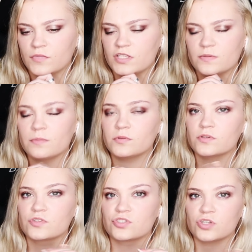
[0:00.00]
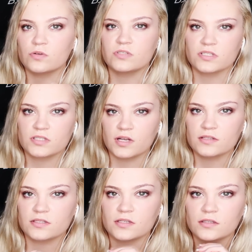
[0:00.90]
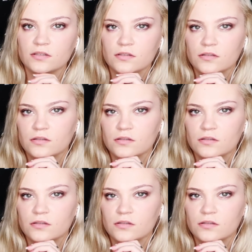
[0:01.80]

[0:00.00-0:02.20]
These people are so disgusting.